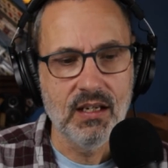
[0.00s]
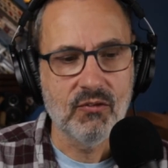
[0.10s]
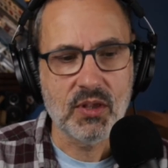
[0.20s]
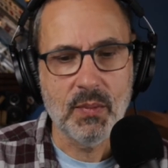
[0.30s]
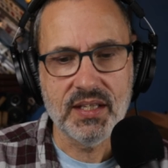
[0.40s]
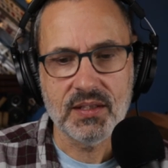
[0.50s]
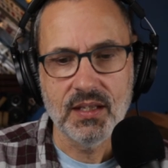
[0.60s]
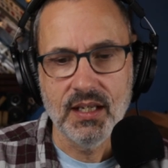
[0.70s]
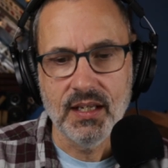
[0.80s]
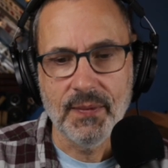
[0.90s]
for the month.
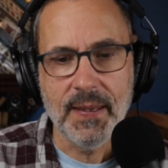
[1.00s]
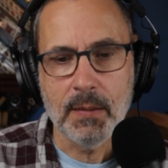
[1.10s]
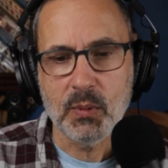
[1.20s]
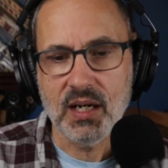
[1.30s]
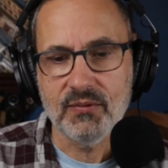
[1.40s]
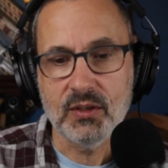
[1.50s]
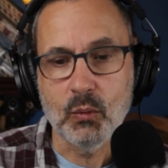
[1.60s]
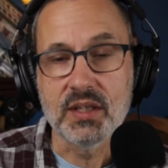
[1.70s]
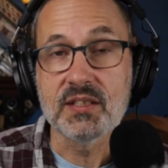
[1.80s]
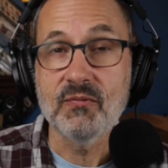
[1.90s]
Net profit
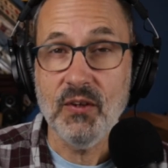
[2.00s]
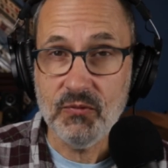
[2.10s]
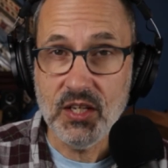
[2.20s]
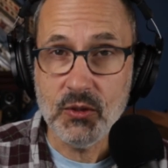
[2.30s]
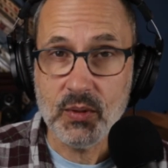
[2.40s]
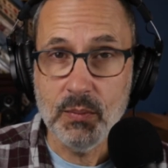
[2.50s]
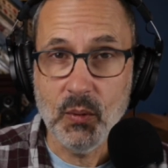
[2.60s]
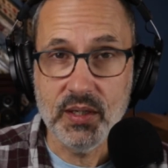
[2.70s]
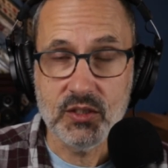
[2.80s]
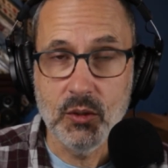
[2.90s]
was
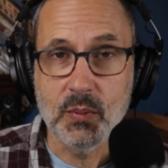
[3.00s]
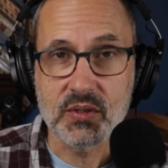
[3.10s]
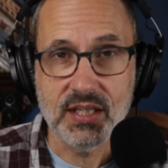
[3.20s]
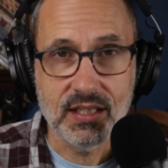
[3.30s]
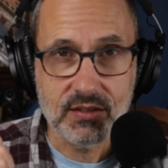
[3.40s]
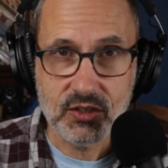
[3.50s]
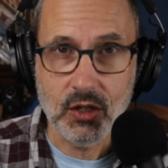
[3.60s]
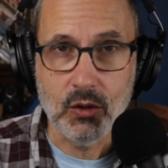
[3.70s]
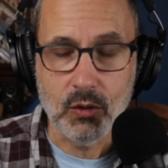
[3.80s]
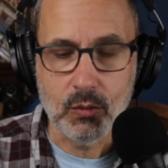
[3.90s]
53.2%.
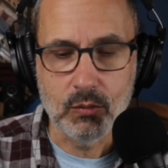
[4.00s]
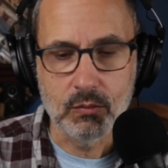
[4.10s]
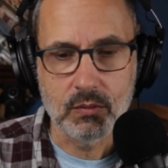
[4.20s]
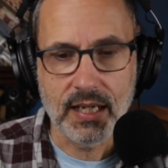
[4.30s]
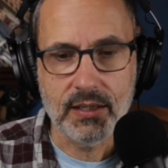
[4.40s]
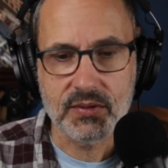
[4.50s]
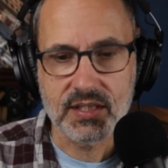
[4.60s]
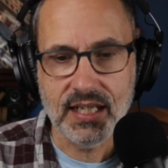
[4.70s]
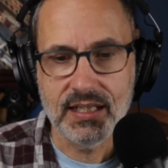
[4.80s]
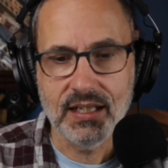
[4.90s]
So
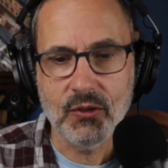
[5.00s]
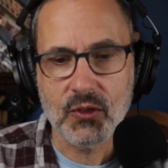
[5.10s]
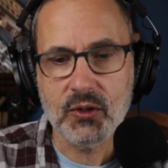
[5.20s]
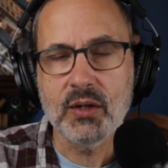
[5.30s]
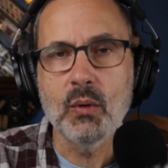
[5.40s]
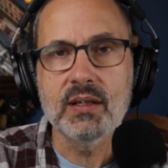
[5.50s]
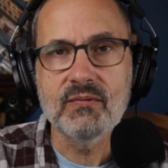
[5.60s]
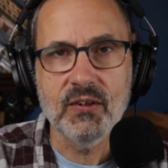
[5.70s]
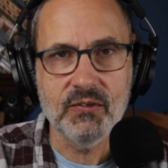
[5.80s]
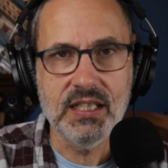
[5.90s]
outstanding
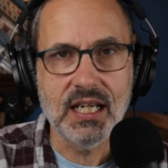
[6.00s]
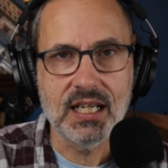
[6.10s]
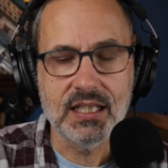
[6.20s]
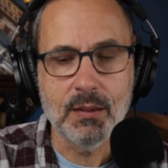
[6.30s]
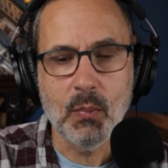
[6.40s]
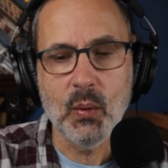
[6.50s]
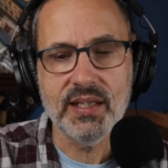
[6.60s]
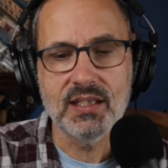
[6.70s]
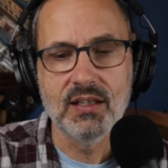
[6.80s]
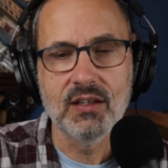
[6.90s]

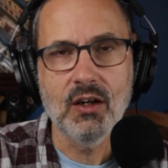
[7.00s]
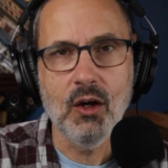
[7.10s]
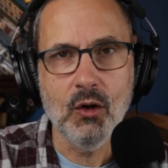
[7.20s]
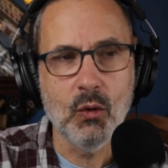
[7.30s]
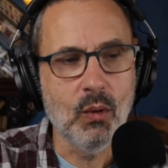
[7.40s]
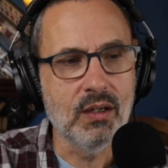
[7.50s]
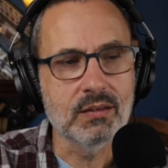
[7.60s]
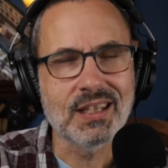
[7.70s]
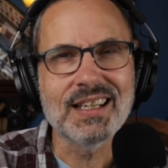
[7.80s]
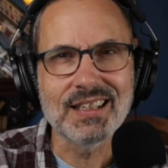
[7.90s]
3159.01.
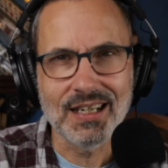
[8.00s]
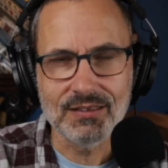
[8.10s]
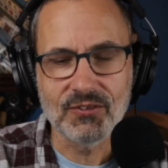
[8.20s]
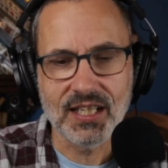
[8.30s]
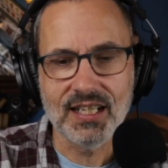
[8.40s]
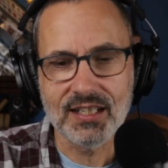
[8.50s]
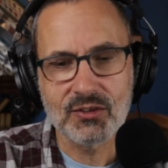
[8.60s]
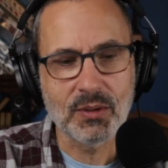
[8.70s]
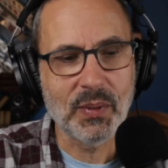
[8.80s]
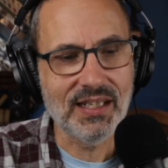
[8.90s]
Thank God for that
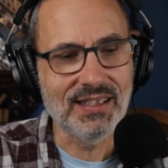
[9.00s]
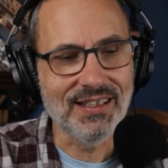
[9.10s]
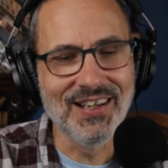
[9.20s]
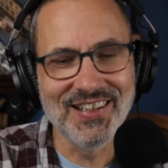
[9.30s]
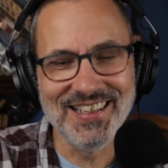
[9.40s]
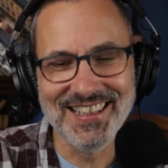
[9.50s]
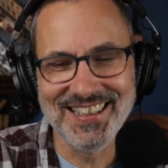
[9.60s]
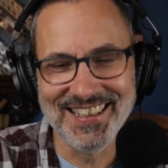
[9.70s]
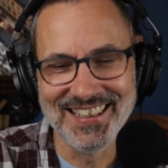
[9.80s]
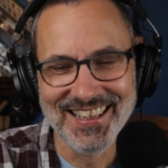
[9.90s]
extra penny.
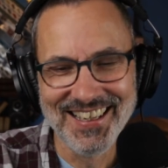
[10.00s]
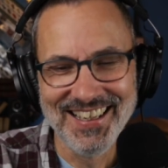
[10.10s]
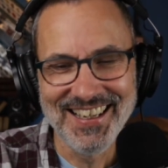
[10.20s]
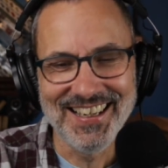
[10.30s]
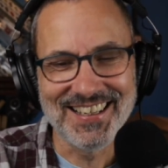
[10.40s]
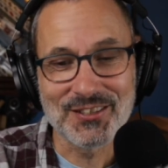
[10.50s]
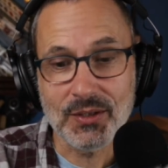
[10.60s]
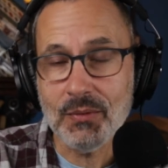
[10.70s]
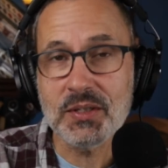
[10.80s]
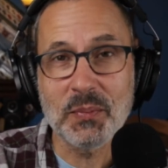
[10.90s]
So
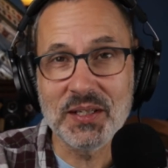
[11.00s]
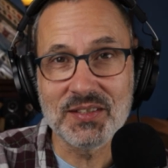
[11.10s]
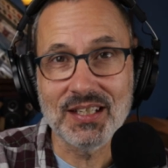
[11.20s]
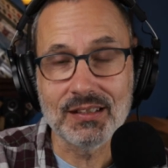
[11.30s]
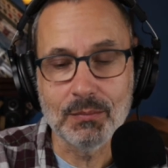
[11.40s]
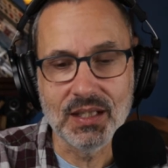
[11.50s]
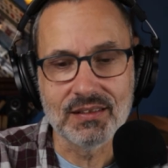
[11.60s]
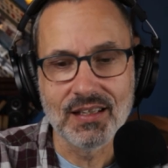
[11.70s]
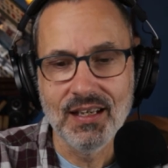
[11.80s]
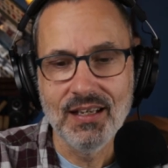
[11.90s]
that was a pretty solid
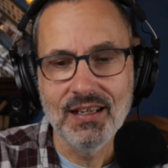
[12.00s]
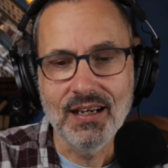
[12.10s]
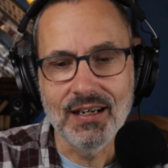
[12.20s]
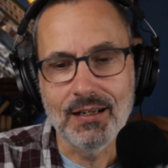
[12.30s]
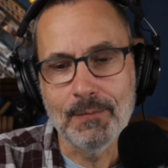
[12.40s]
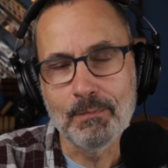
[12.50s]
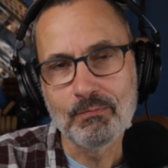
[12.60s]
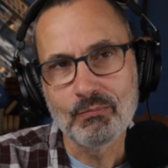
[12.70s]
month. 3,000